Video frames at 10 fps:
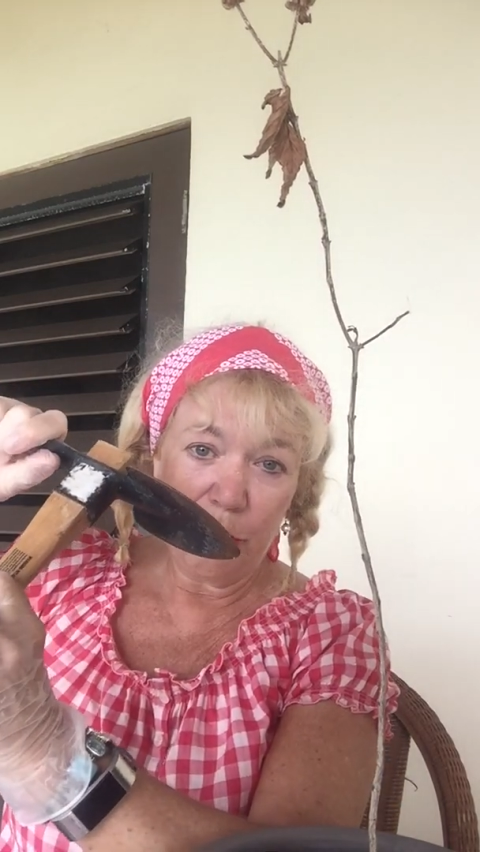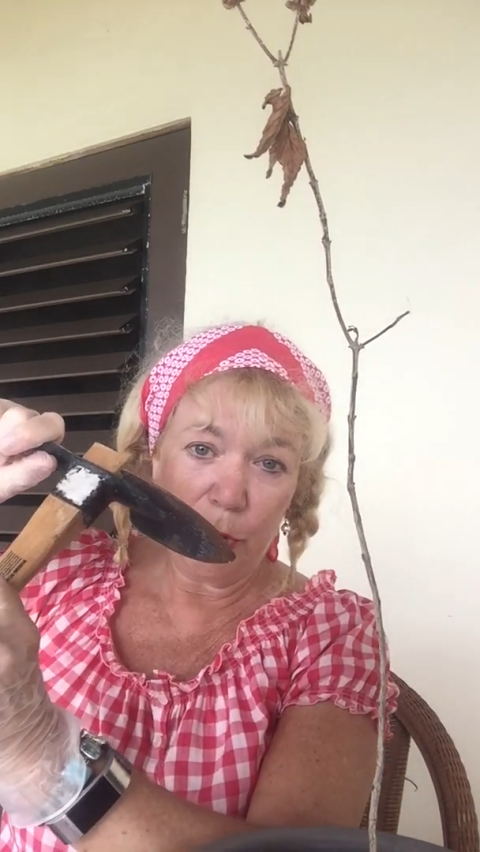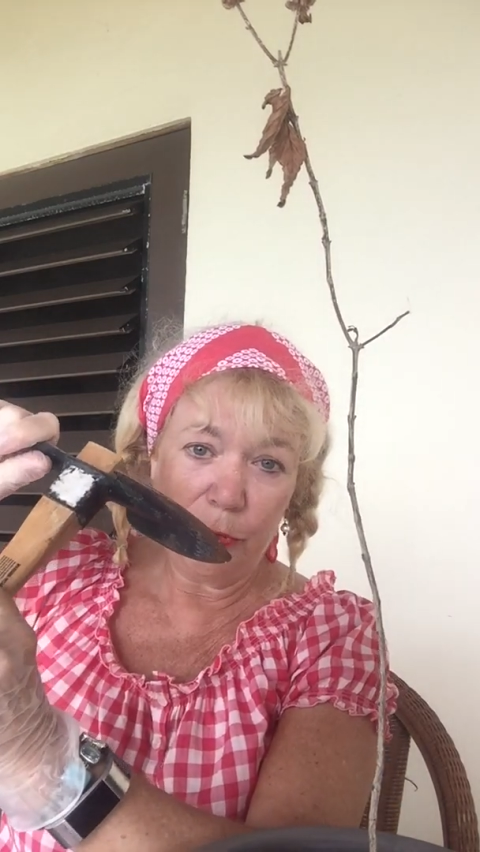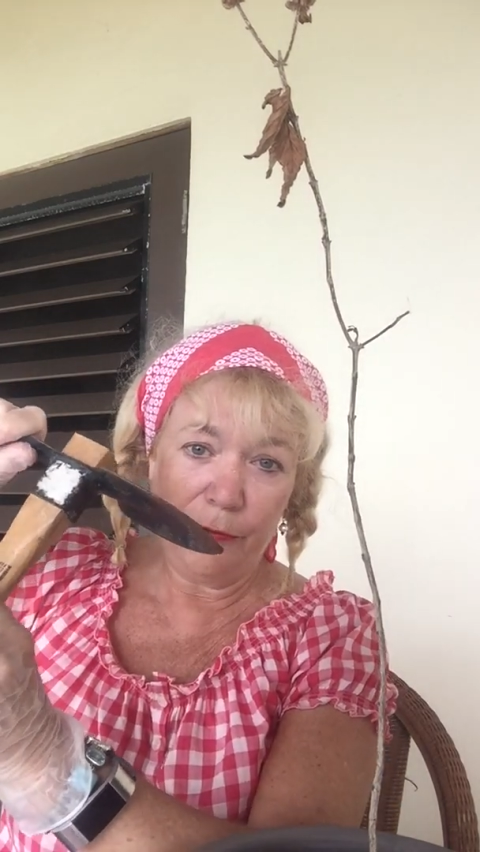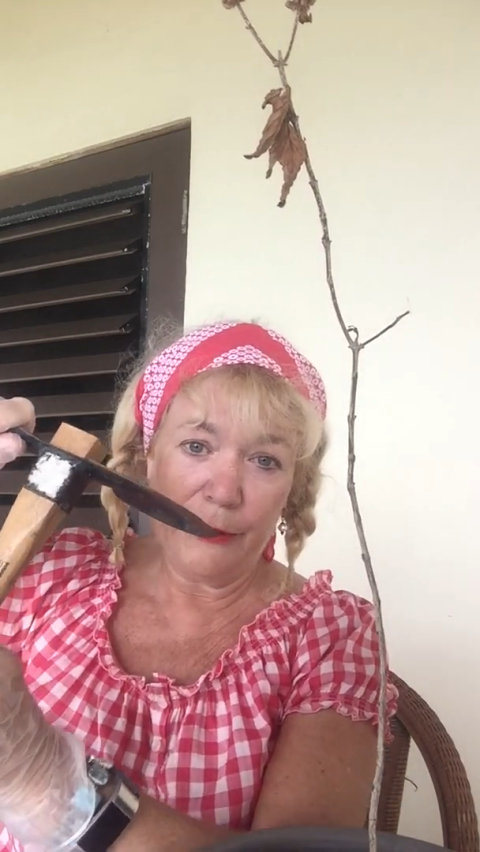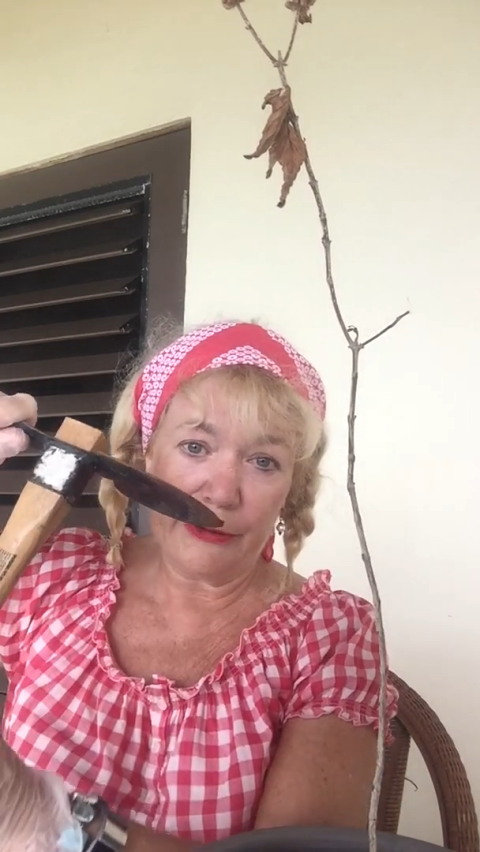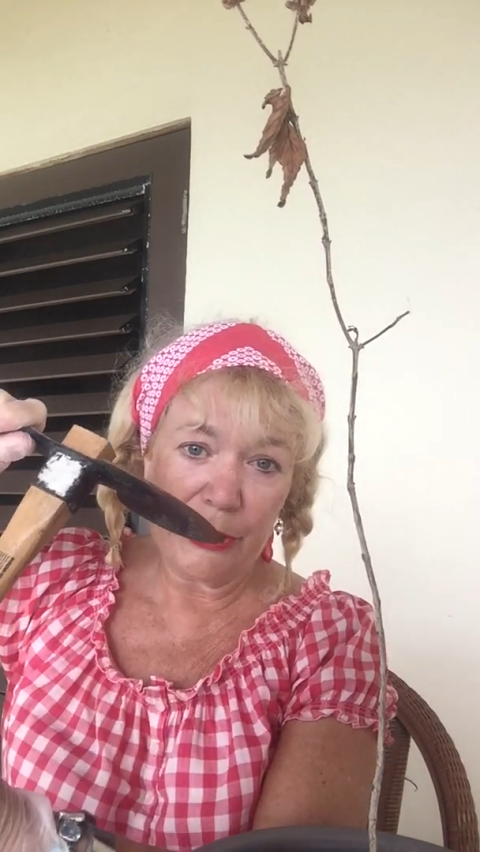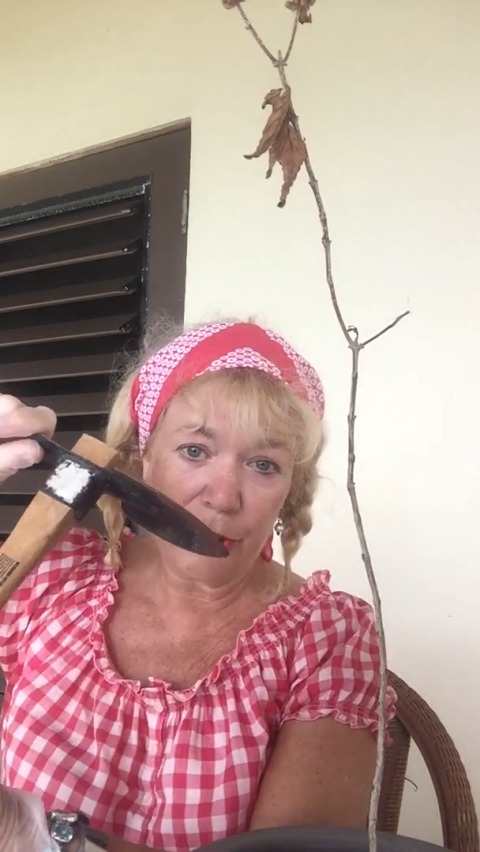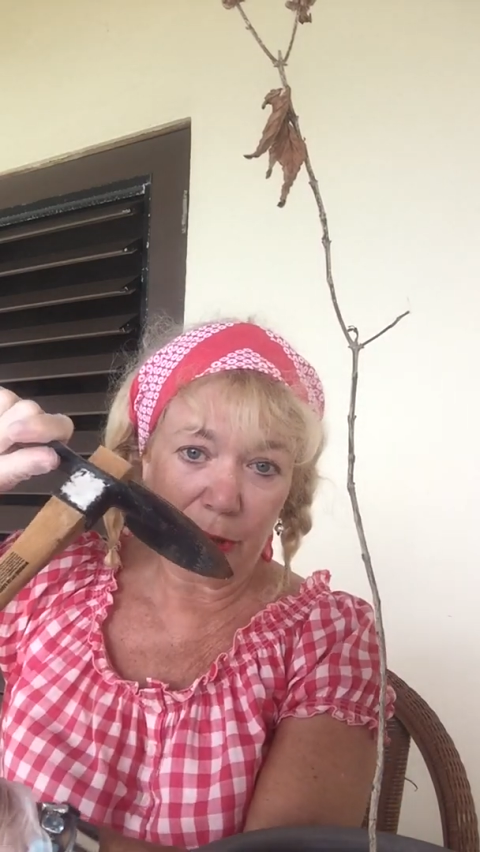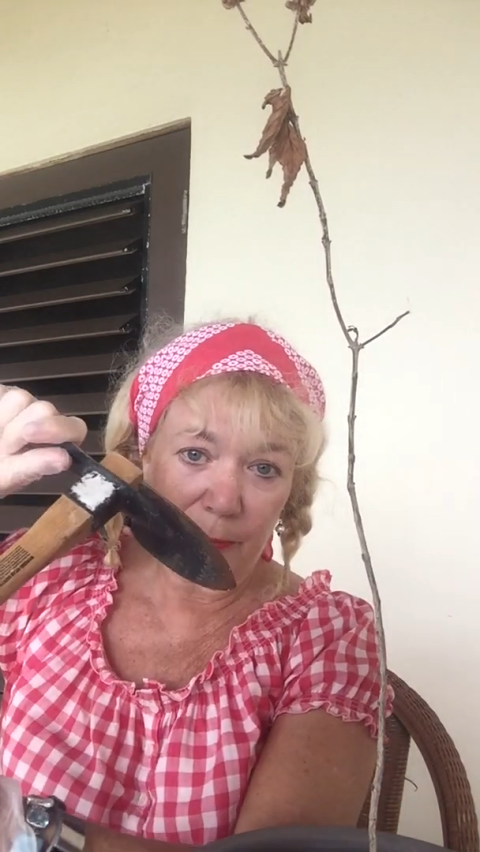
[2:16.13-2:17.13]
too very
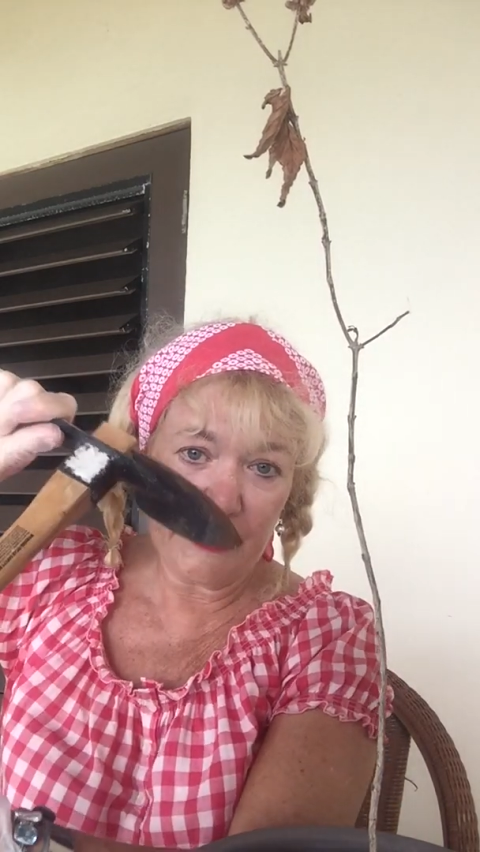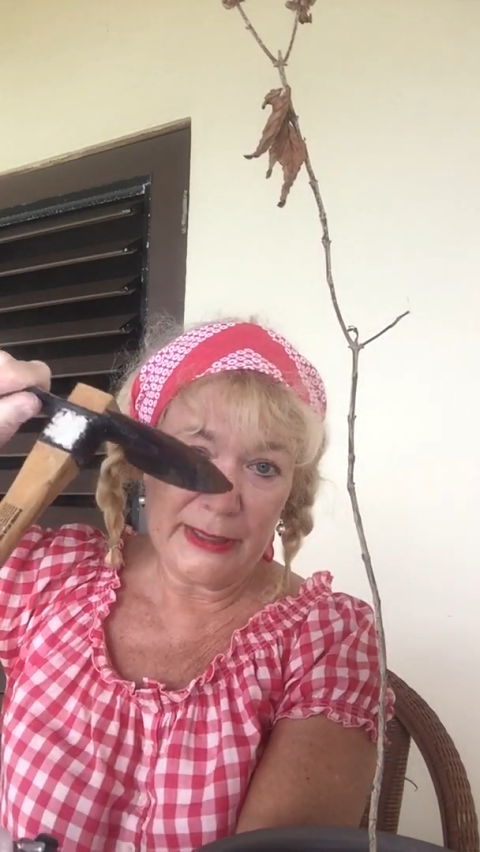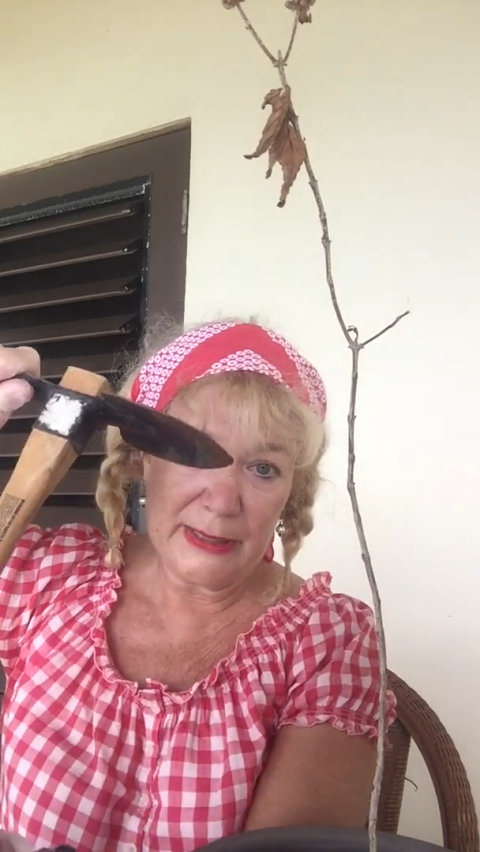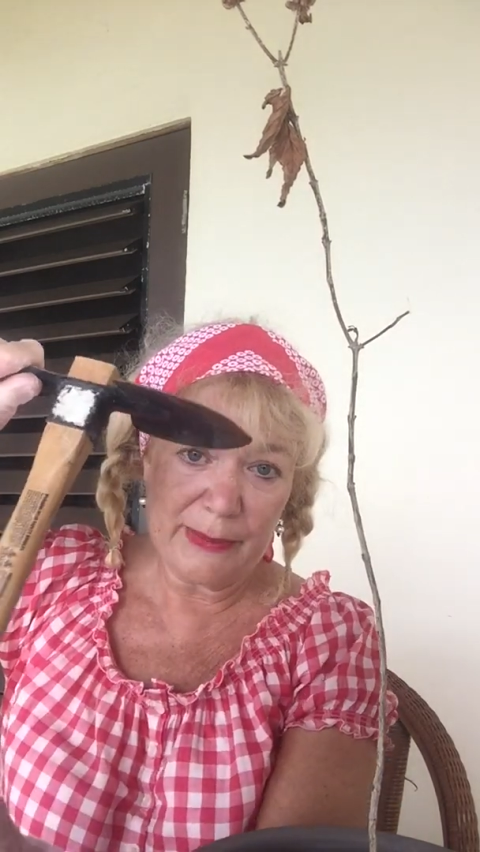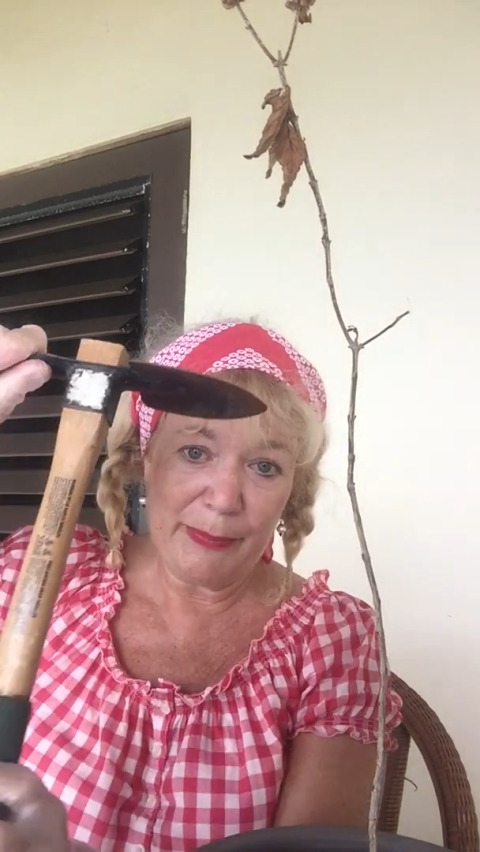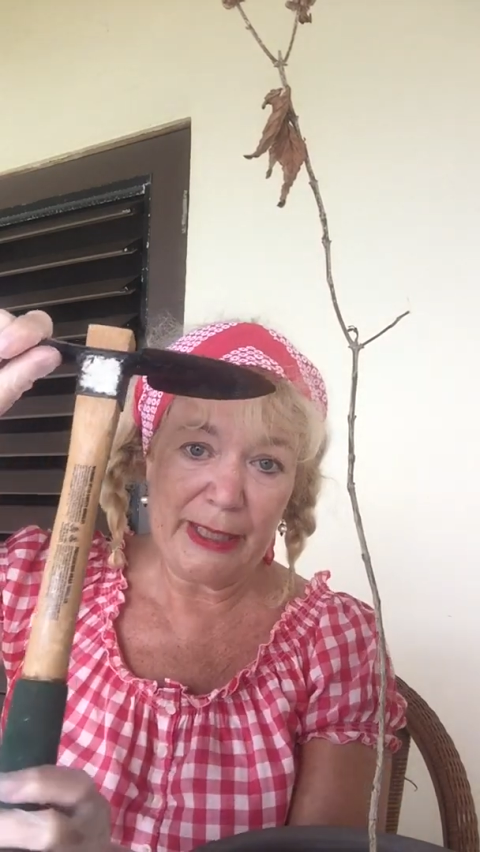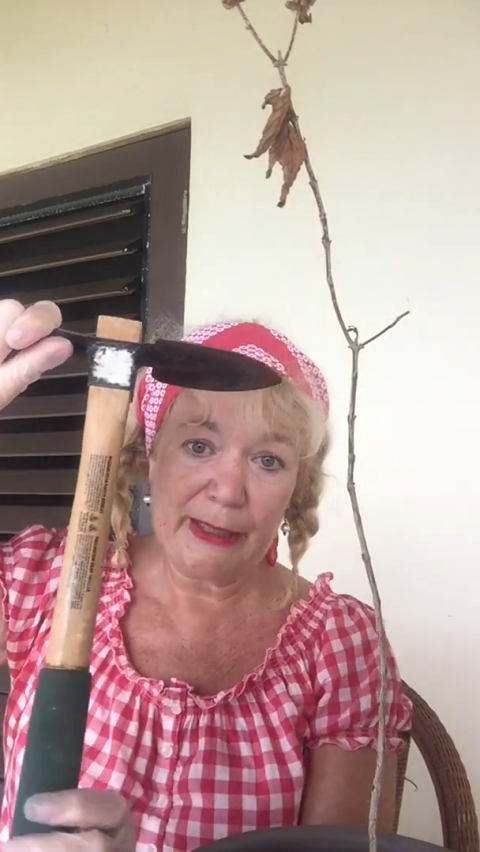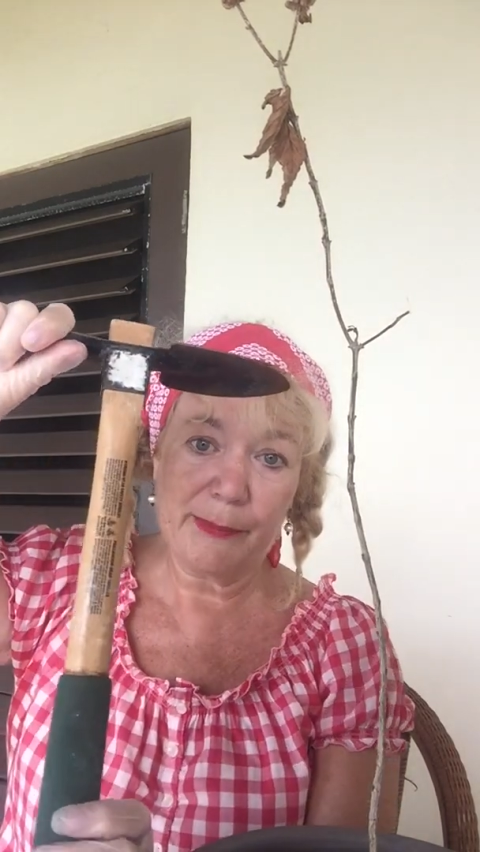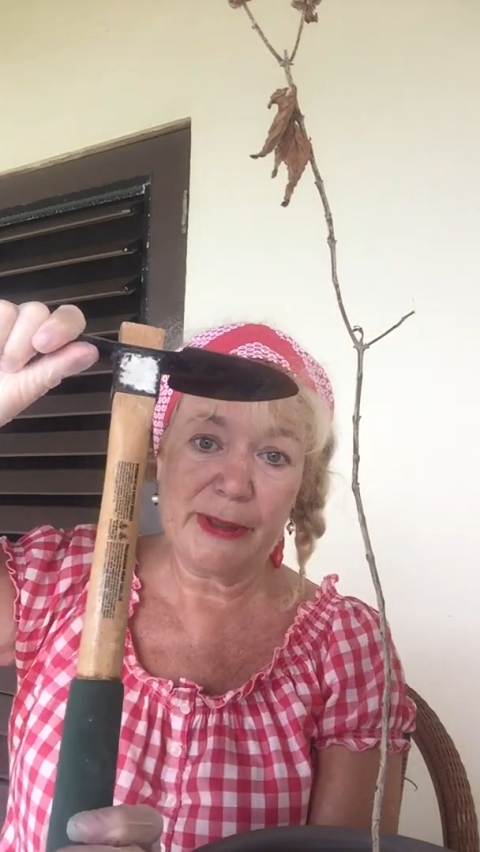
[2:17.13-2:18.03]
sharp and it's a pick,